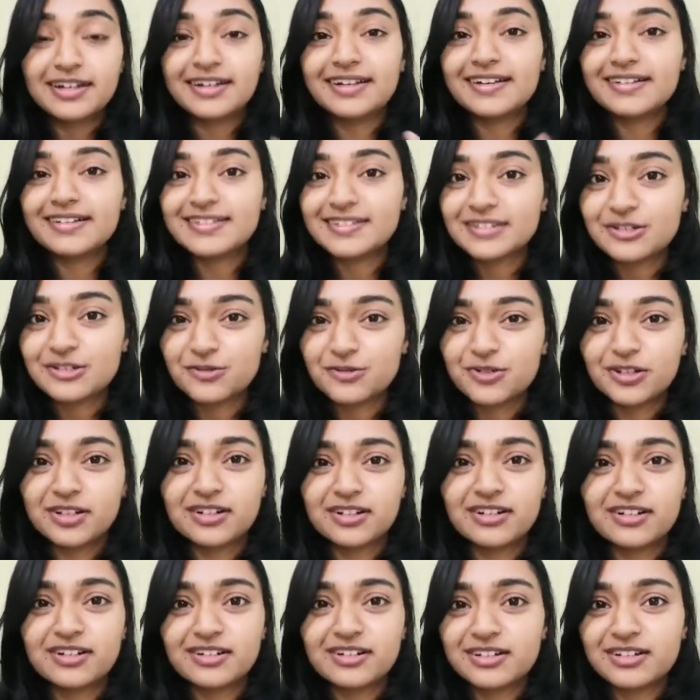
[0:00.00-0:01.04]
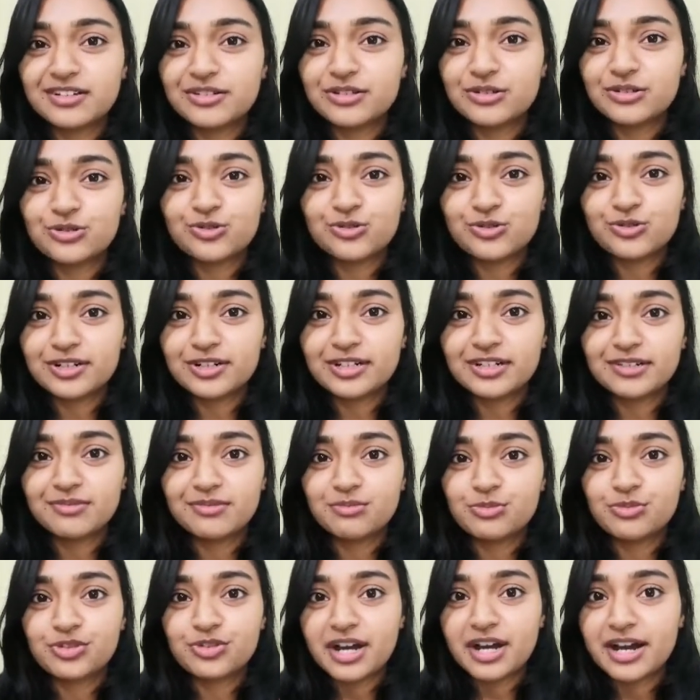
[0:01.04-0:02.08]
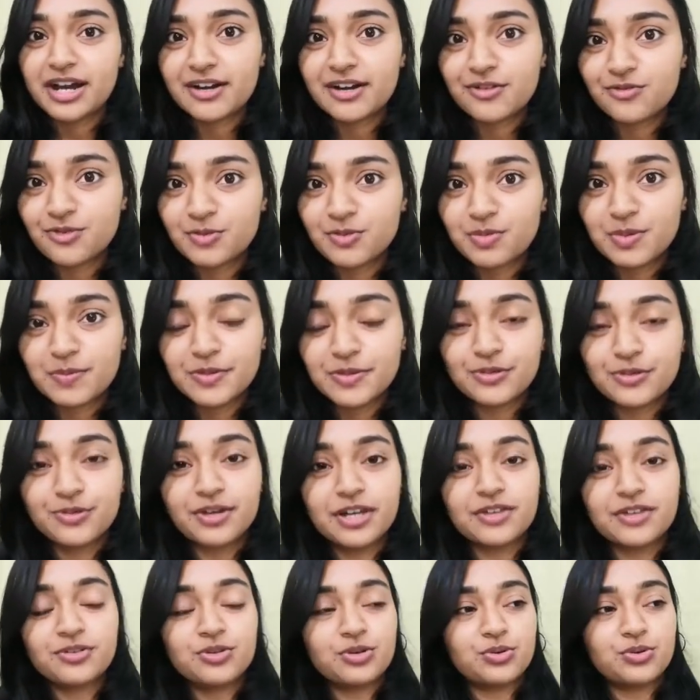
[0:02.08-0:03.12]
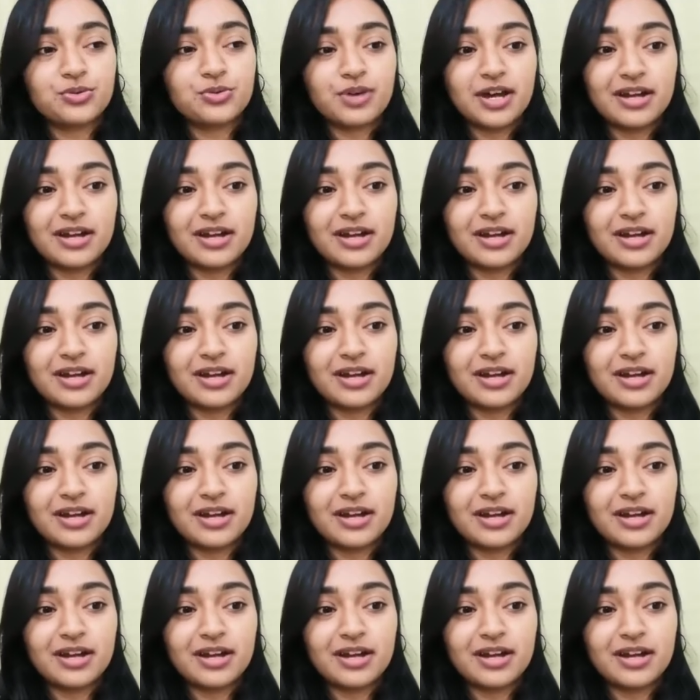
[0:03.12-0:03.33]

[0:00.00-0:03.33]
it's difficult, it's usually rare for people to get through,